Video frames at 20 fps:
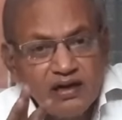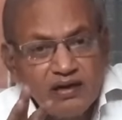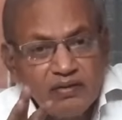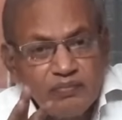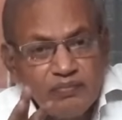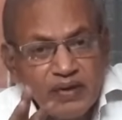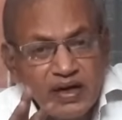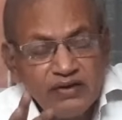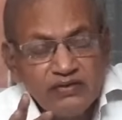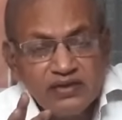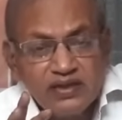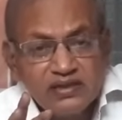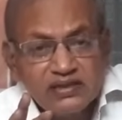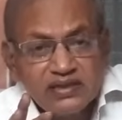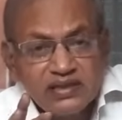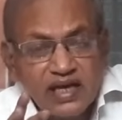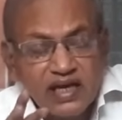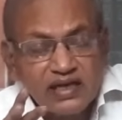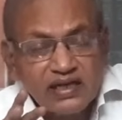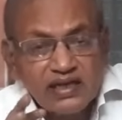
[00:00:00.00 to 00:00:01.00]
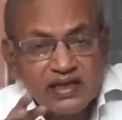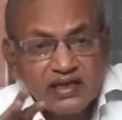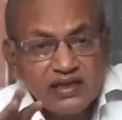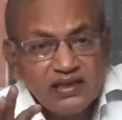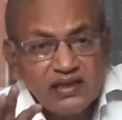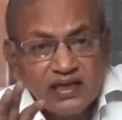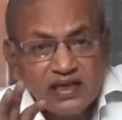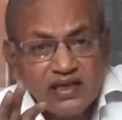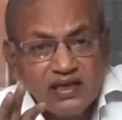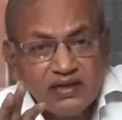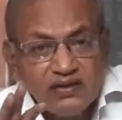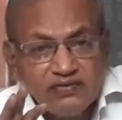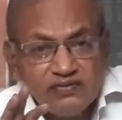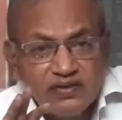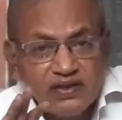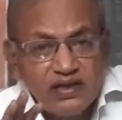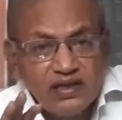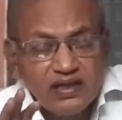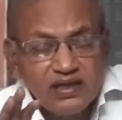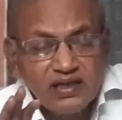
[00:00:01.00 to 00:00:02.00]
powers acting in the
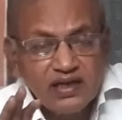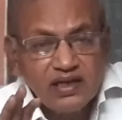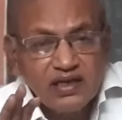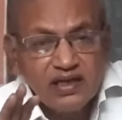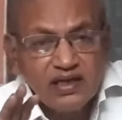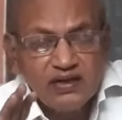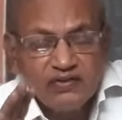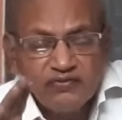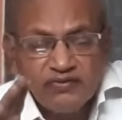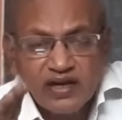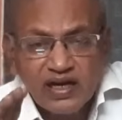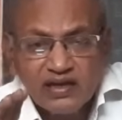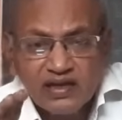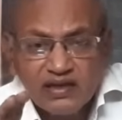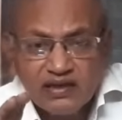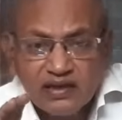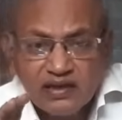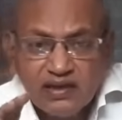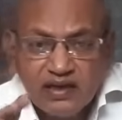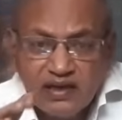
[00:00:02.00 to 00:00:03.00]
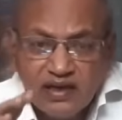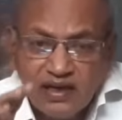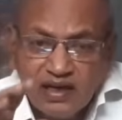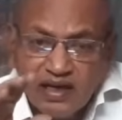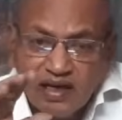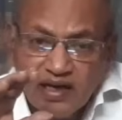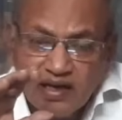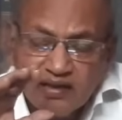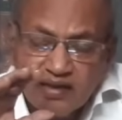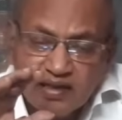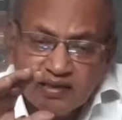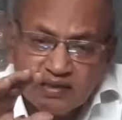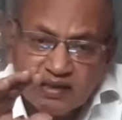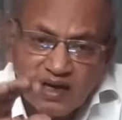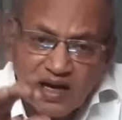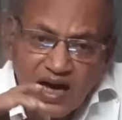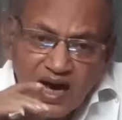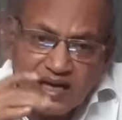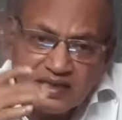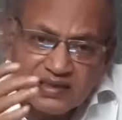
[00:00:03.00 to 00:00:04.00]
world. In fact, in his
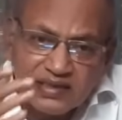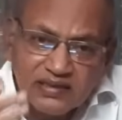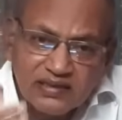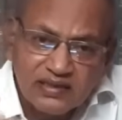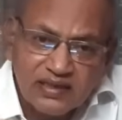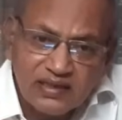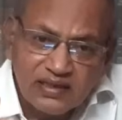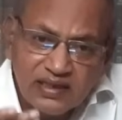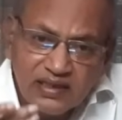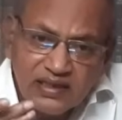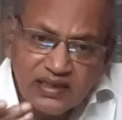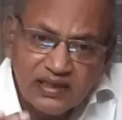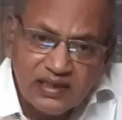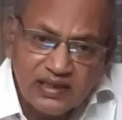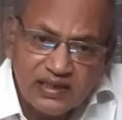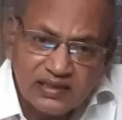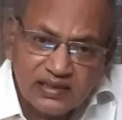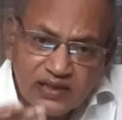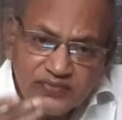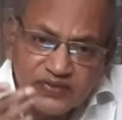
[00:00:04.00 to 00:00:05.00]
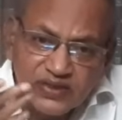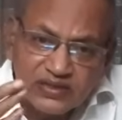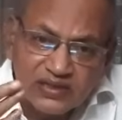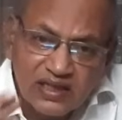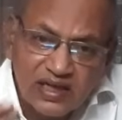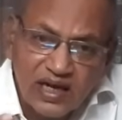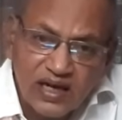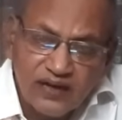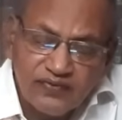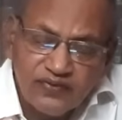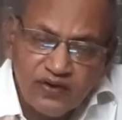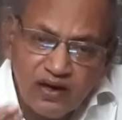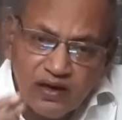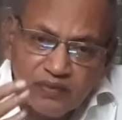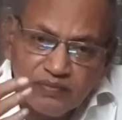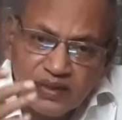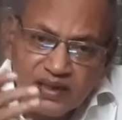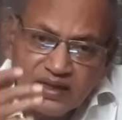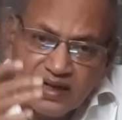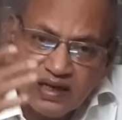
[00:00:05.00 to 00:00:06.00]
last 30 years of his life,
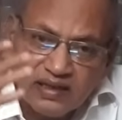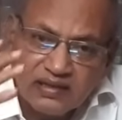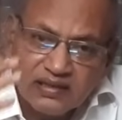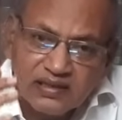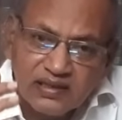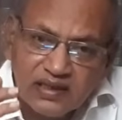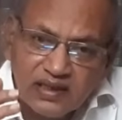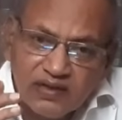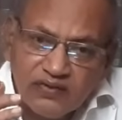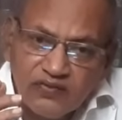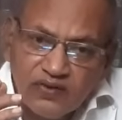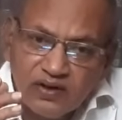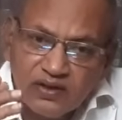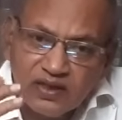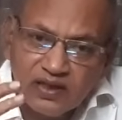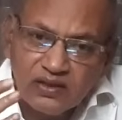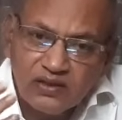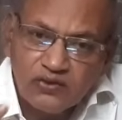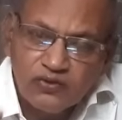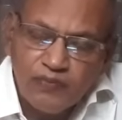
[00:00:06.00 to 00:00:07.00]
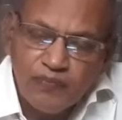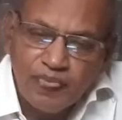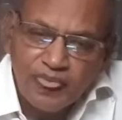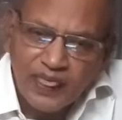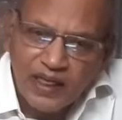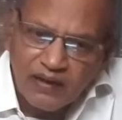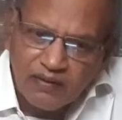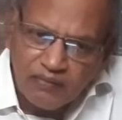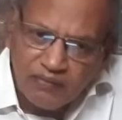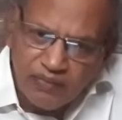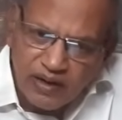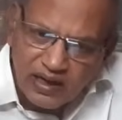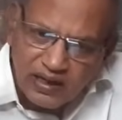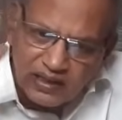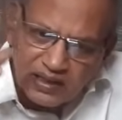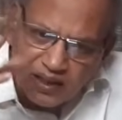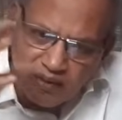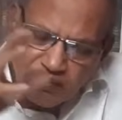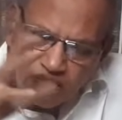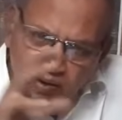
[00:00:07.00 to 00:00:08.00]
Albert Einstein wanted to bring
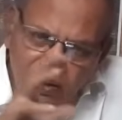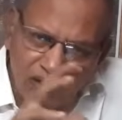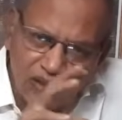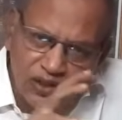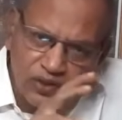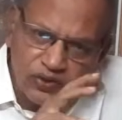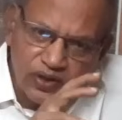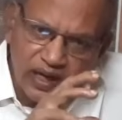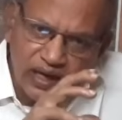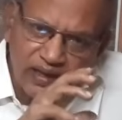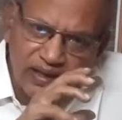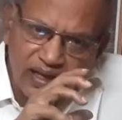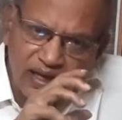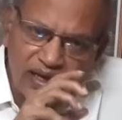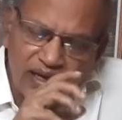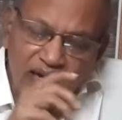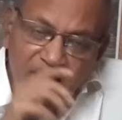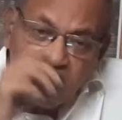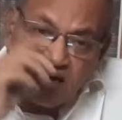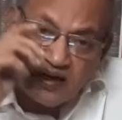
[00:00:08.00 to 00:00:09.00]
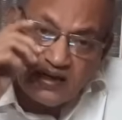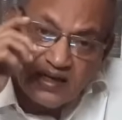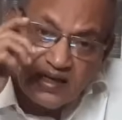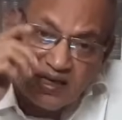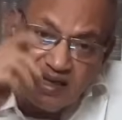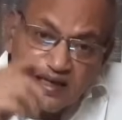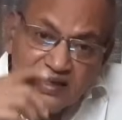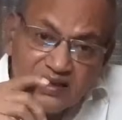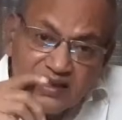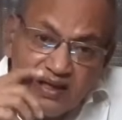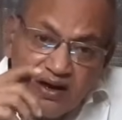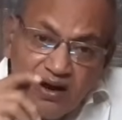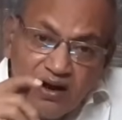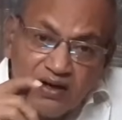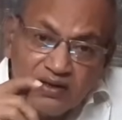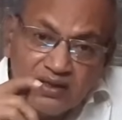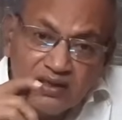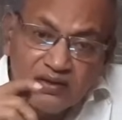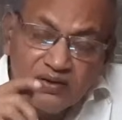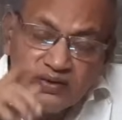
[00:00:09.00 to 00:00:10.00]
them all together, and he
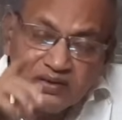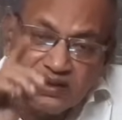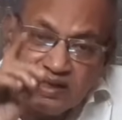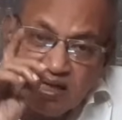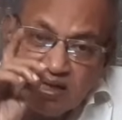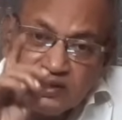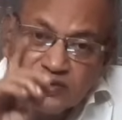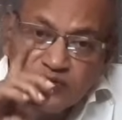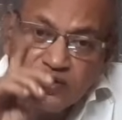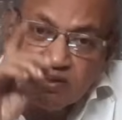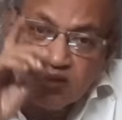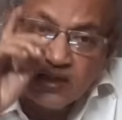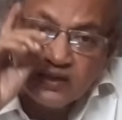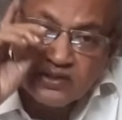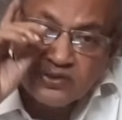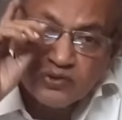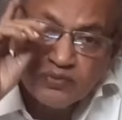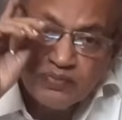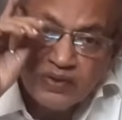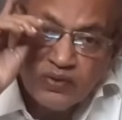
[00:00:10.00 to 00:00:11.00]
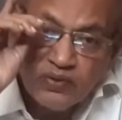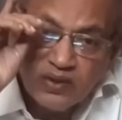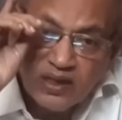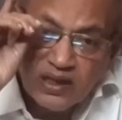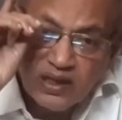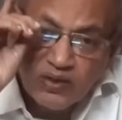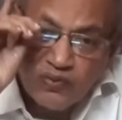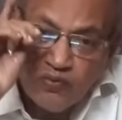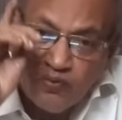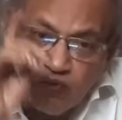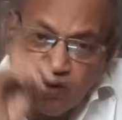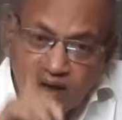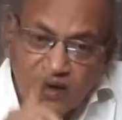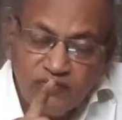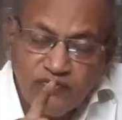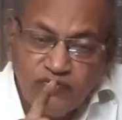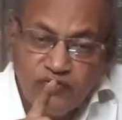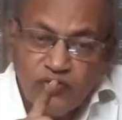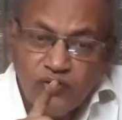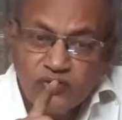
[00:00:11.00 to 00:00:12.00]
thought there should be only one
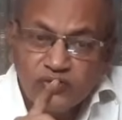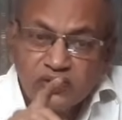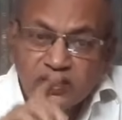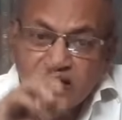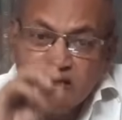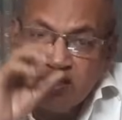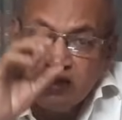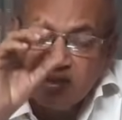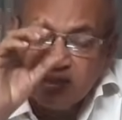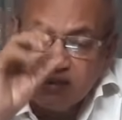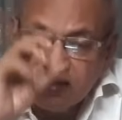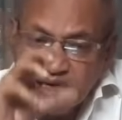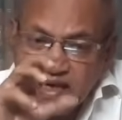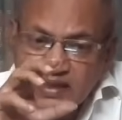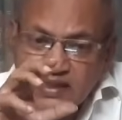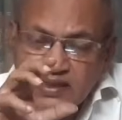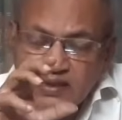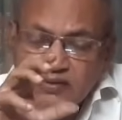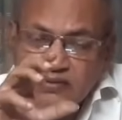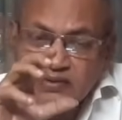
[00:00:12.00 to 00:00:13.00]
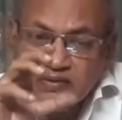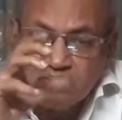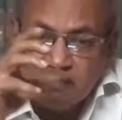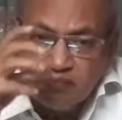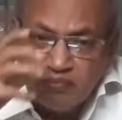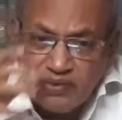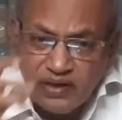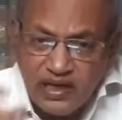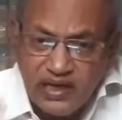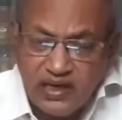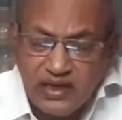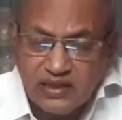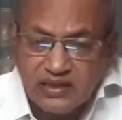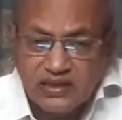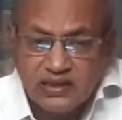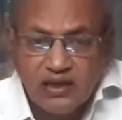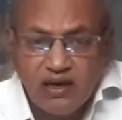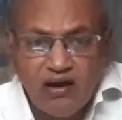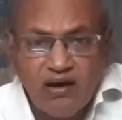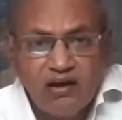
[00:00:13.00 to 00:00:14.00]
force that breeds
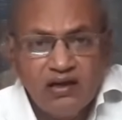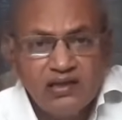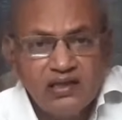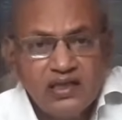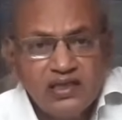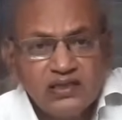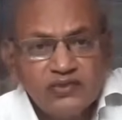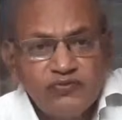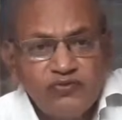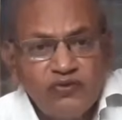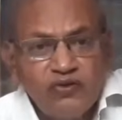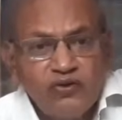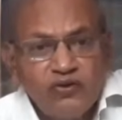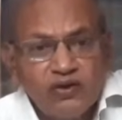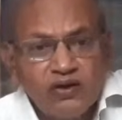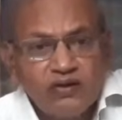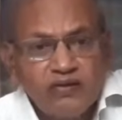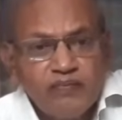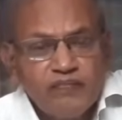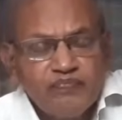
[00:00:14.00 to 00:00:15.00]
all these four